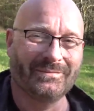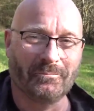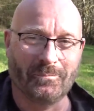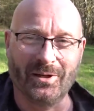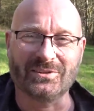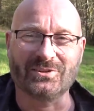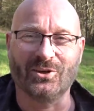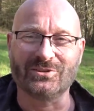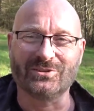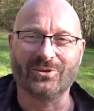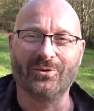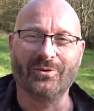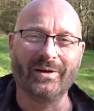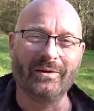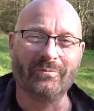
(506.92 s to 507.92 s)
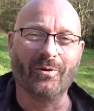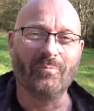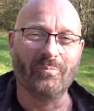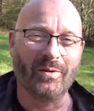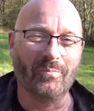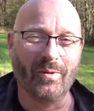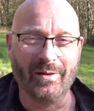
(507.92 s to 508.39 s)
Plus also, it
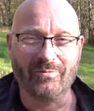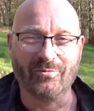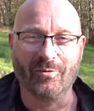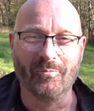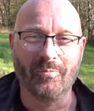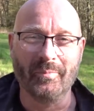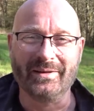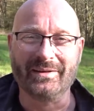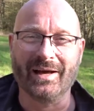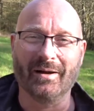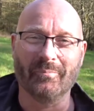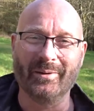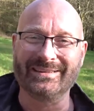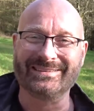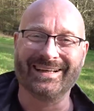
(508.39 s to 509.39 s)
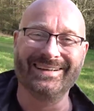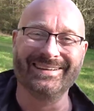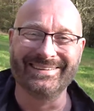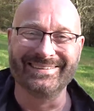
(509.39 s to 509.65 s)
won't be made from Midgard-Messer.